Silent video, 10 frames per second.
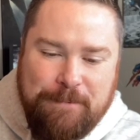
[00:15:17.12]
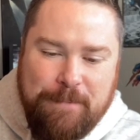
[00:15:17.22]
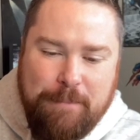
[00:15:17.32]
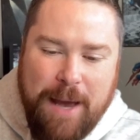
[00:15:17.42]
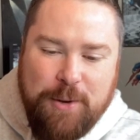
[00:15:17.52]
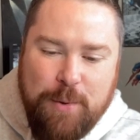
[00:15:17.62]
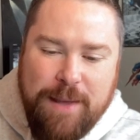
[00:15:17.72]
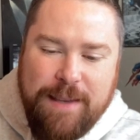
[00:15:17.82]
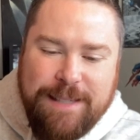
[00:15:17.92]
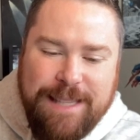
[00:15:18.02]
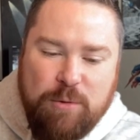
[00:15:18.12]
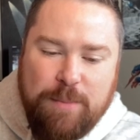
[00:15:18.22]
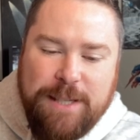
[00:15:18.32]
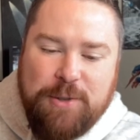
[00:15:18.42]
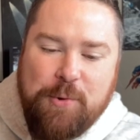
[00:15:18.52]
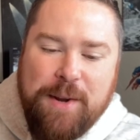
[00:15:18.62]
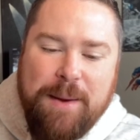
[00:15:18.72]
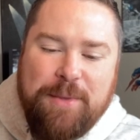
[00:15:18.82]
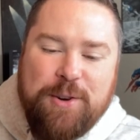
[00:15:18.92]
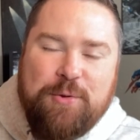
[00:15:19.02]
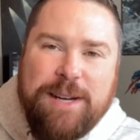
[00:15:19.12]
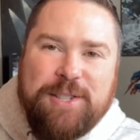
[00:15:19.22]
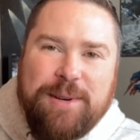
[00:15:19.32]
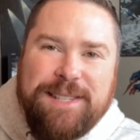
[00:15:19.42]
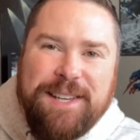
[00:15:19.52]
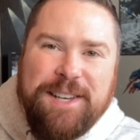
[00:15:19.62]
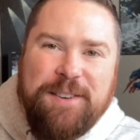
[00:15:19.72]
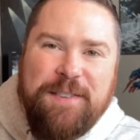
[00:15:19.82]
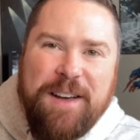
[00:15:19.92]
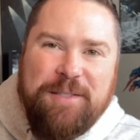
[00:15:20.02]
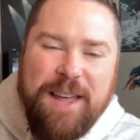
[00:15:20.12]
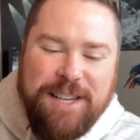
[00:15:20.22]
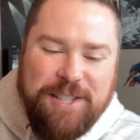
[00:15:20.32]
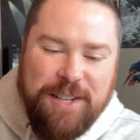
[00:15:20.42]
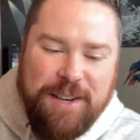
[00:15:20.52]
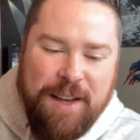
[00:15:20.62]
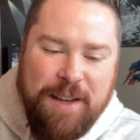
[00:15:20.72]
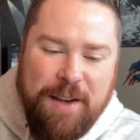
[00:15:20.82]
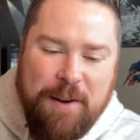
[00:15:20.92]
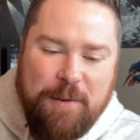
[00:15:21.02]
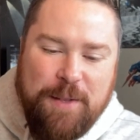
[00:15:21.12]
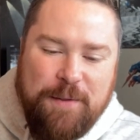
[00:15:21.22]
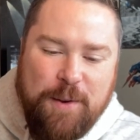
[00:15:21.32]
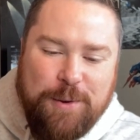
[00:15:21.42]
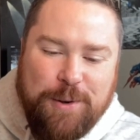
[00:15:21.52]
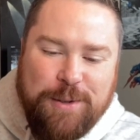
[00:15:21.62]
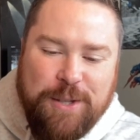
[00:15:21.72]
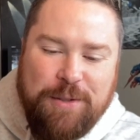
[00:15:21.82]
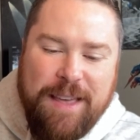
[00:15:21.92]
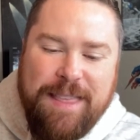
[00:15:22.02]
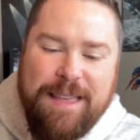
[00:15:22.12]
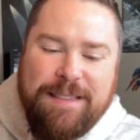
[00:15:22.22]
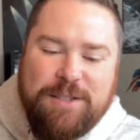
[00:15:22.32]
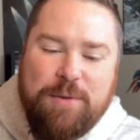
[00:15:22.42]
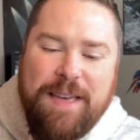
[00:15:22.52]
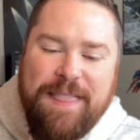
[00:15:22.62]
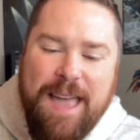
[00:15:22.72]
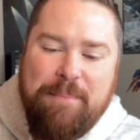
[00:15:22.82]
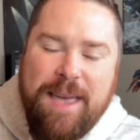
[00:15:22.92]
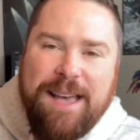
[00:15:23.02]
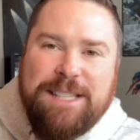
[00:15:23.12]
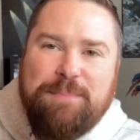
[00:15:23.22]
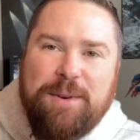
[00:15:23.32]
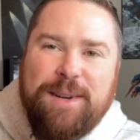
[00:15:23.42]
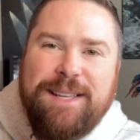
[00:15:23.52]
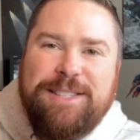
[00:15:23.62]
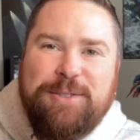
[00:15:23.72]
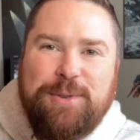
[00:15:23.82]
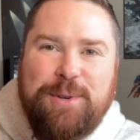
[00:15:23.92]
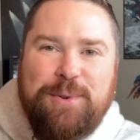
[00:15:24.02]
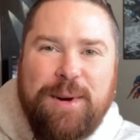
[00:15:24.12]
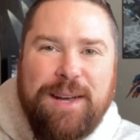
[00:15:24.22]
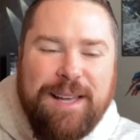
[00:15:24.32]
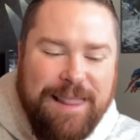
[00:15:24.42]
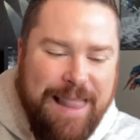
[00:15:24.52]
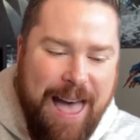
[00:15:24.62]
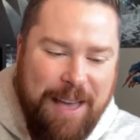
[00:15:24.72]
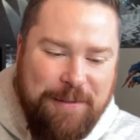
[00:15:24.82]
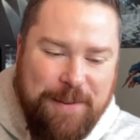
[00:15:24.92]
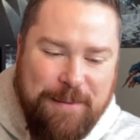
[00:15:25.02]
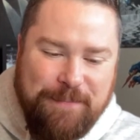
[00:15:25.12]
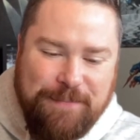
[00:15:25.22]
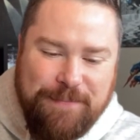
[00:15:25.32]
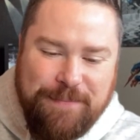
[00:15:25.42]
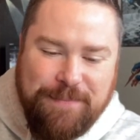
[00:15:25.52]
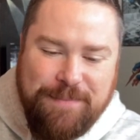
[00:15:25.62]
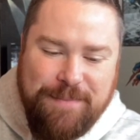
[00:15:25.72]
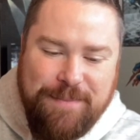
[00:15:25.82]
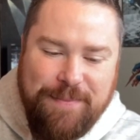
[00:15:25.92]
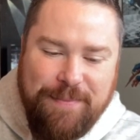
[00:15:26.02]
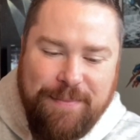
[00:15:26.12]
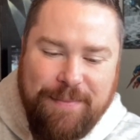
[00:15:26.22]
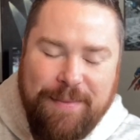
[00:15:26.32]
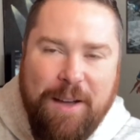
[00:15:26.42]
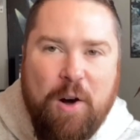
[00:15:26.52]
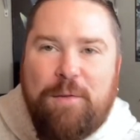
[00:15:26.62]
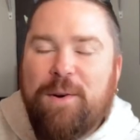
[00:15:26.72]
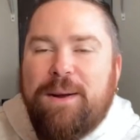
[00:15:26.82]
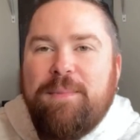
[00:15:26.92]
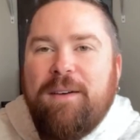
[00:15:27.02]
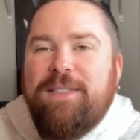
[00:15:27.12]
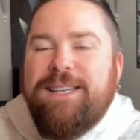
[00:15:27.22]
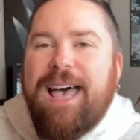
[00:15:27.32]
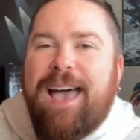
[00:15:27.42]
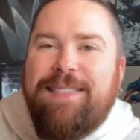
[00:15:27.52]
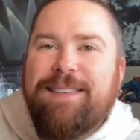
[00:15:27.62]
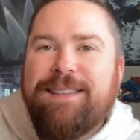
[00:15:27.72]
By doing this, they will be storing up their treasure as a good foundation for the future so, they, so that they may experience true life over and above the tithe.